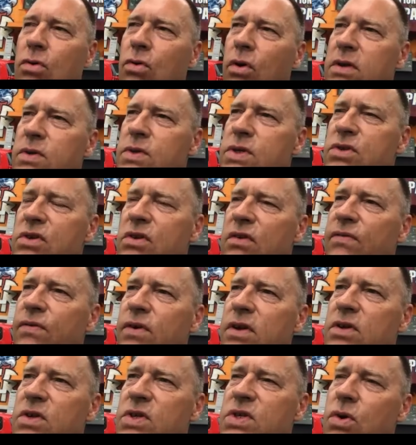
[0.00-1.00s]
Craziest
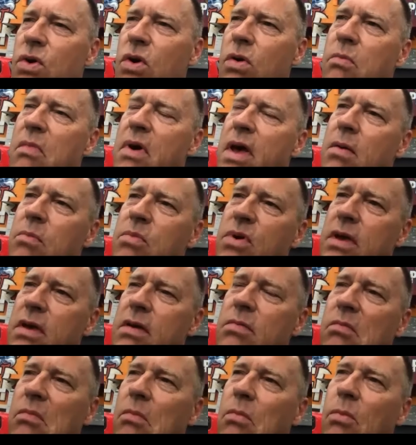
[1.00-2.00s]
graffiti story,
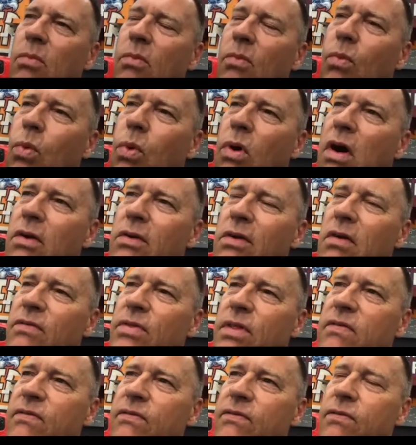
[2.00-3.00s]
maybe one
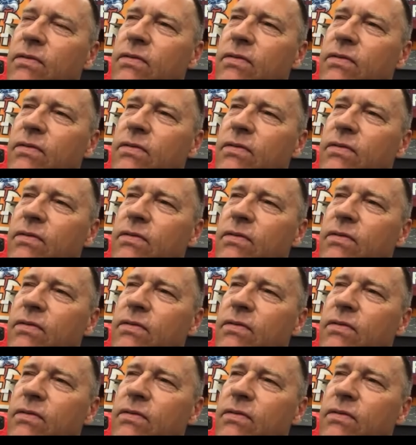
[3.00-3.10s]
of the